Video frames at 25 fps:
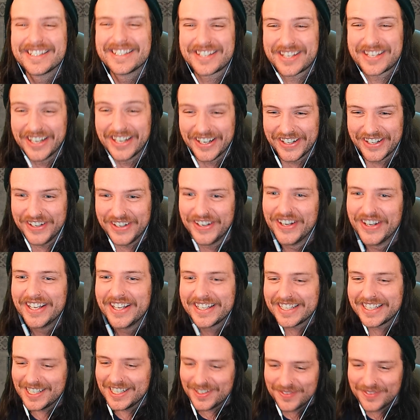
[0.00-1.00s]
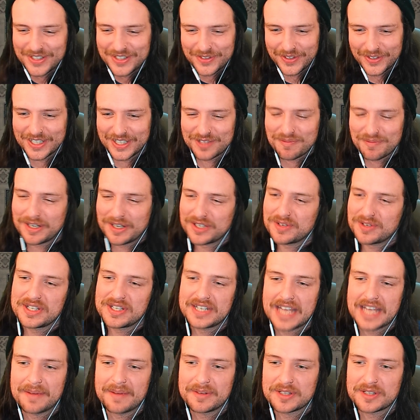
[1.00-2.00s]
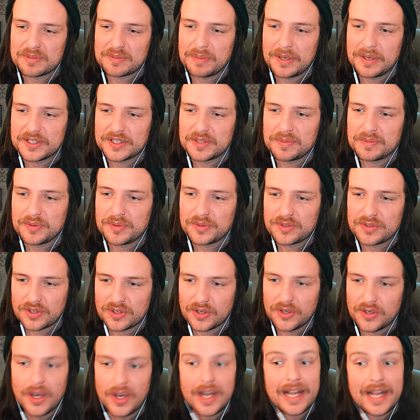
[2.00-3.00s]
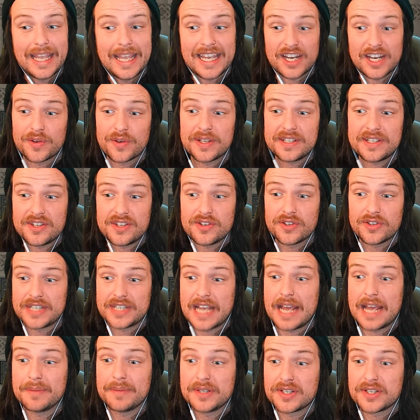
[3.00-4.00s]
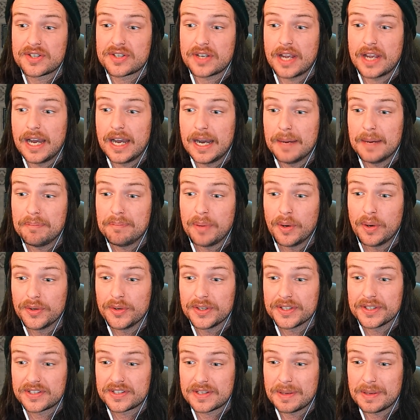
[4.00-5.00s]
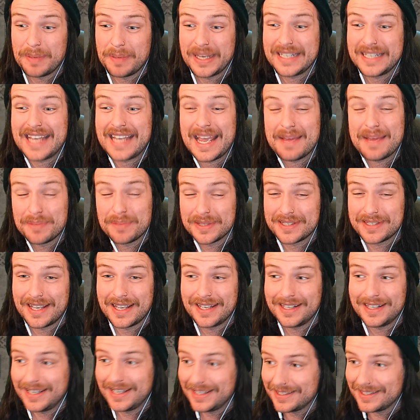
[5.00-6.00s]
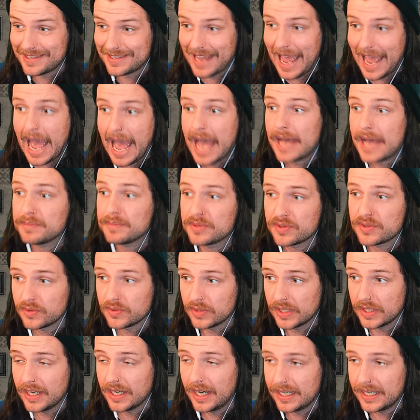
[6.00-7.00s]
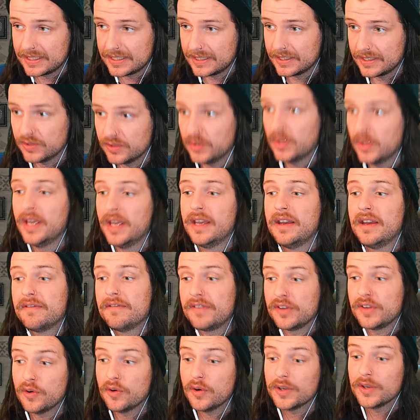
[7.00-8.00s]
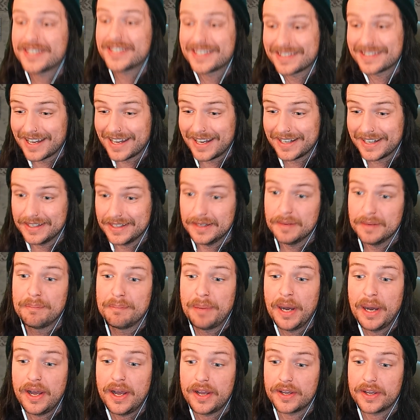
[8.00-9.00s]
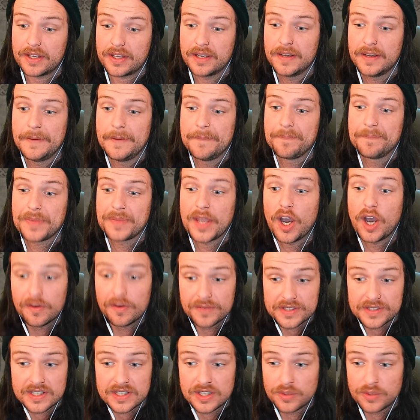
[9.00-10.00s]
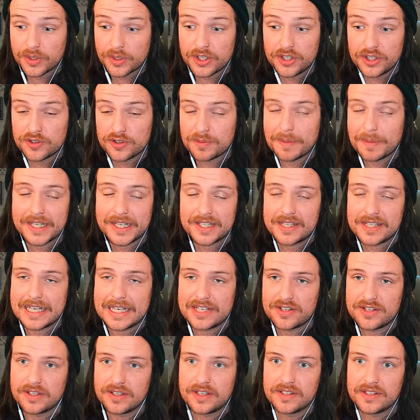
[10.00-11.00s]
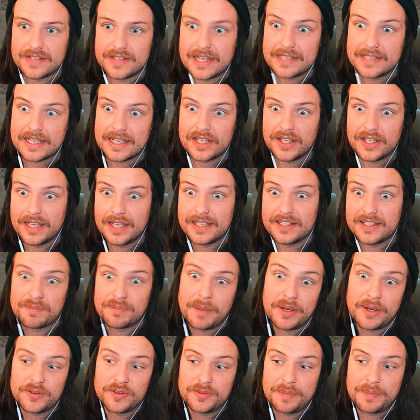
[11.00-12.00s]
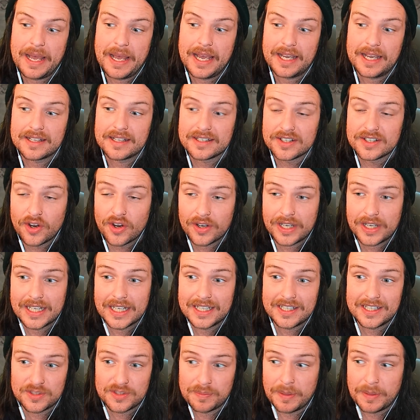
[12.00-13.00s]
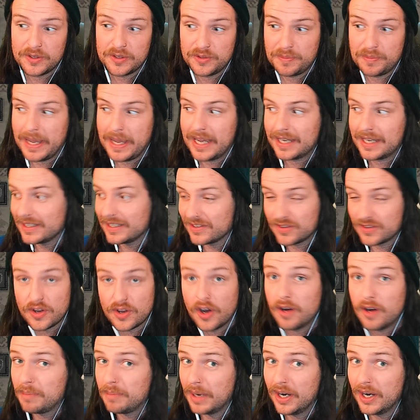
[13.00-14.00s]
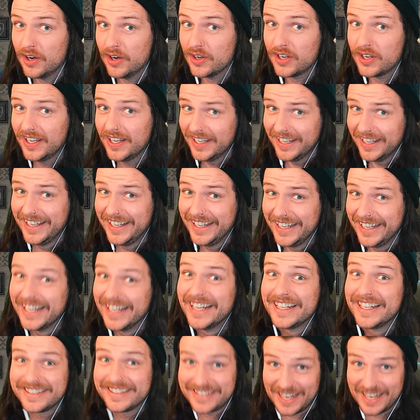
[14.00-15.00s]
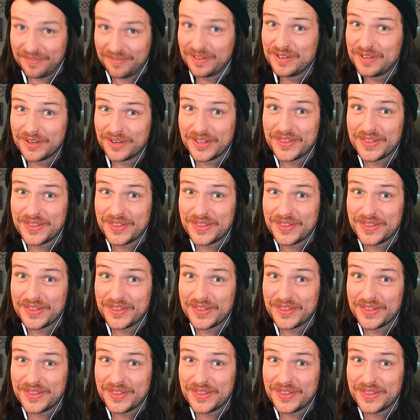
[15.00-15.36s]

So you need to be doing as much damage as possible. So increasing your damage bonus by 10% is absolutely ideal for your starter perk. Obviously, you want to use meditation because that's how you get your spells back. Not getting your spells back is not pog. Definitely